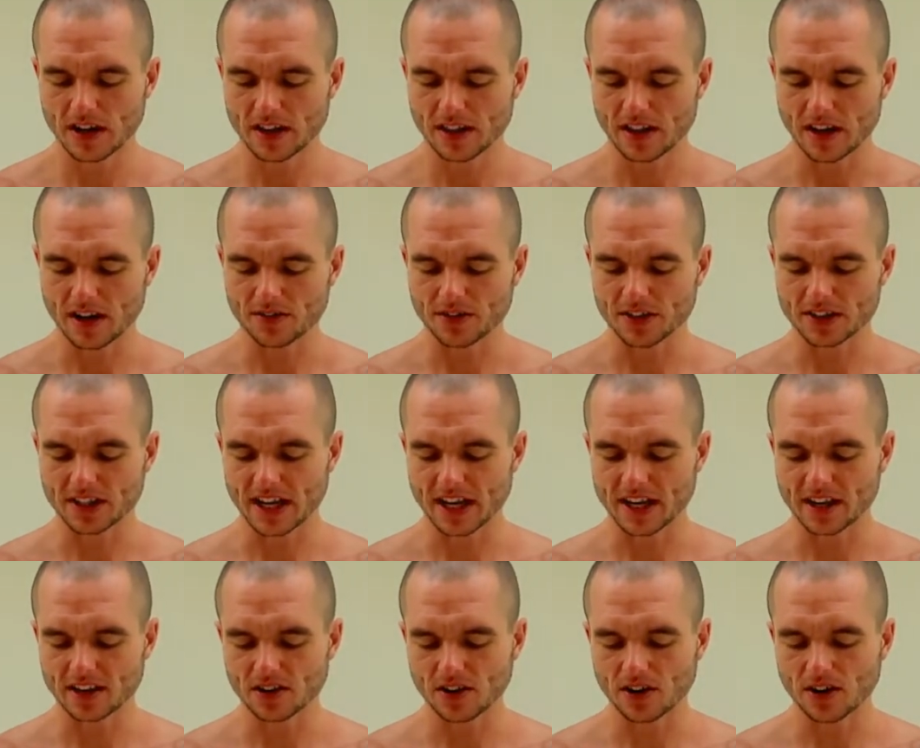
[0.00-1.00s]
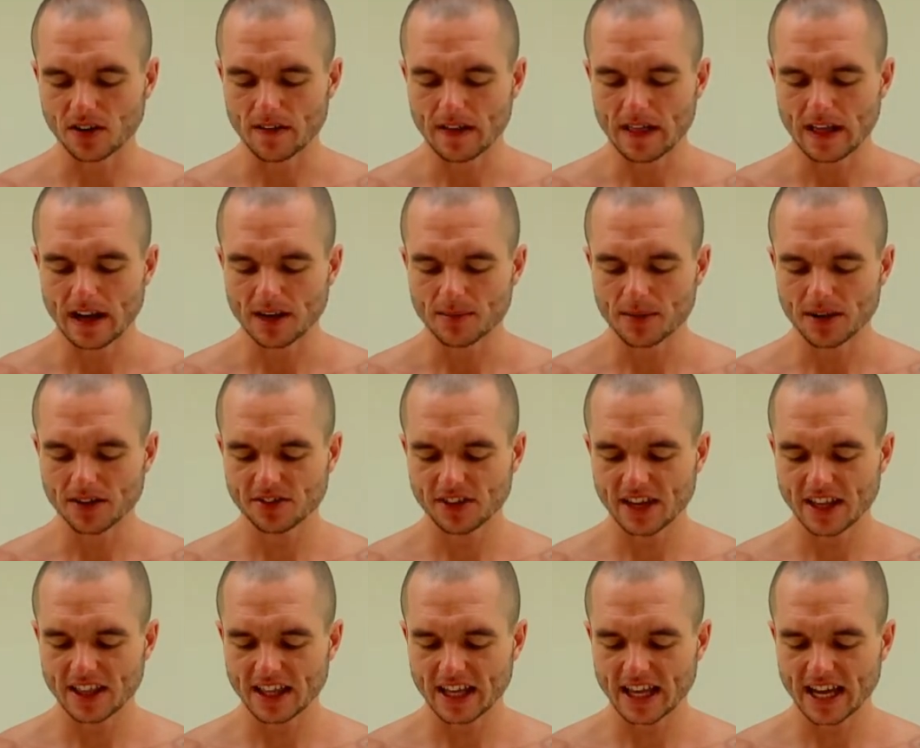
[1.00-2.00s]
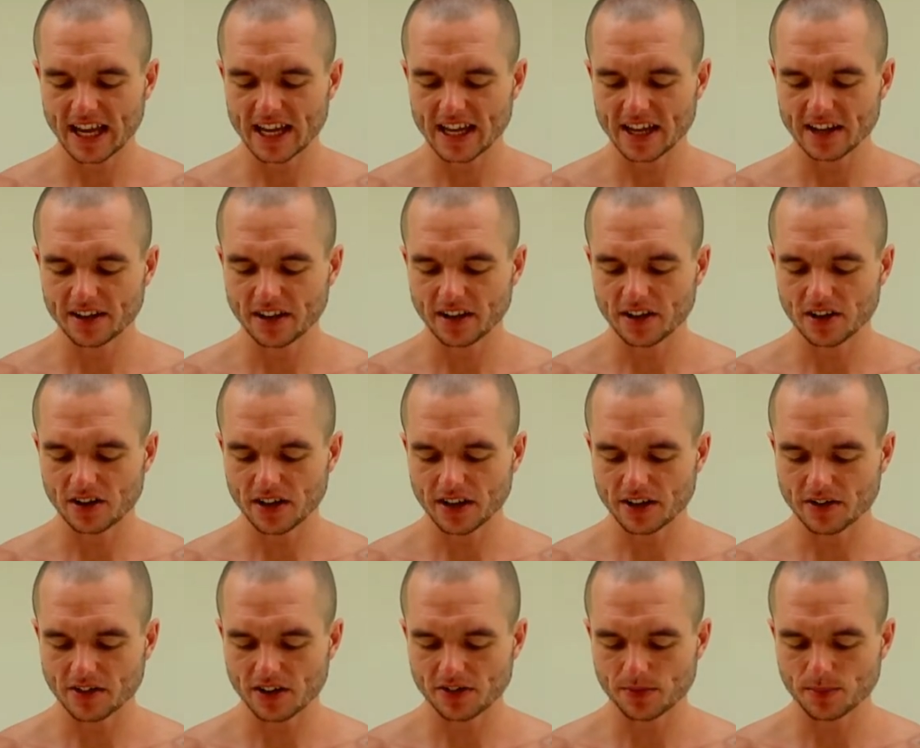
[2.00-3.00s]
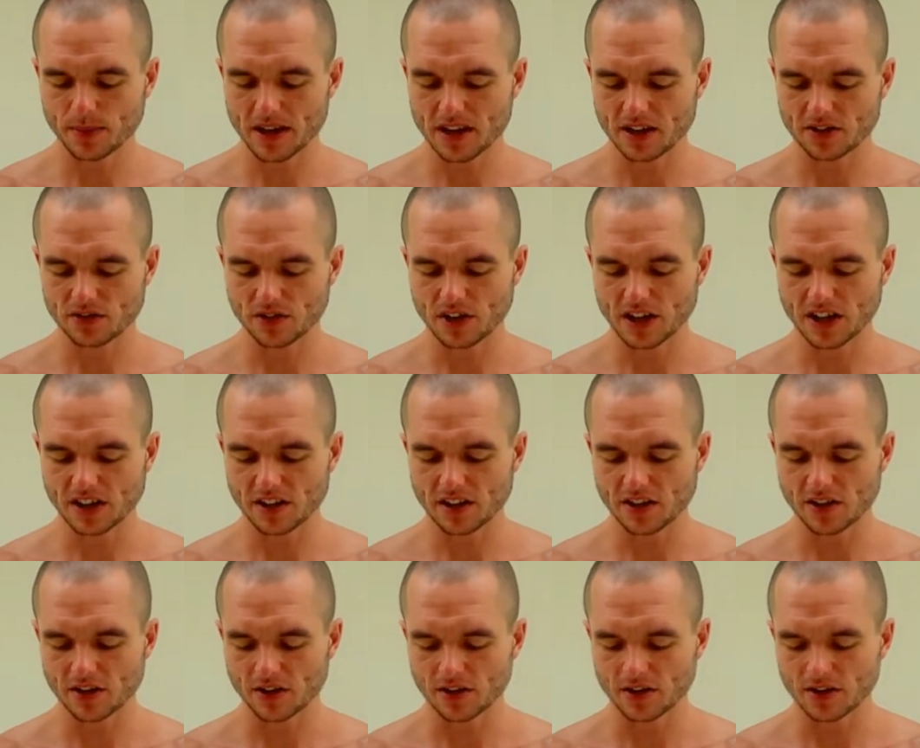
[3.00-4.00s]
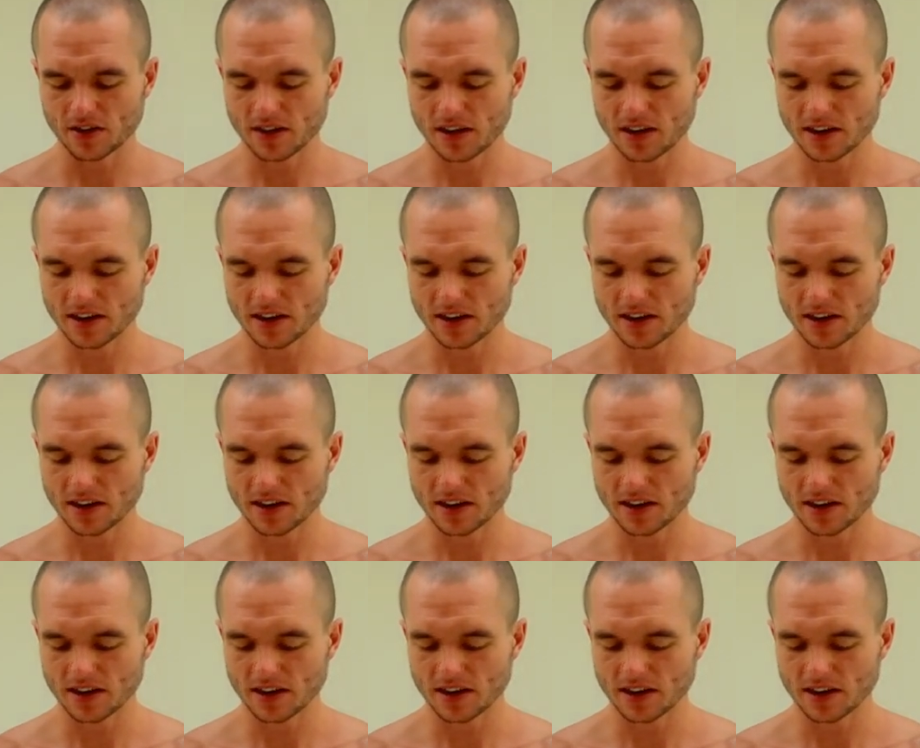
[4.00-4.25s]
the other day not. I must say the cayenne garlic recipe is really the cure.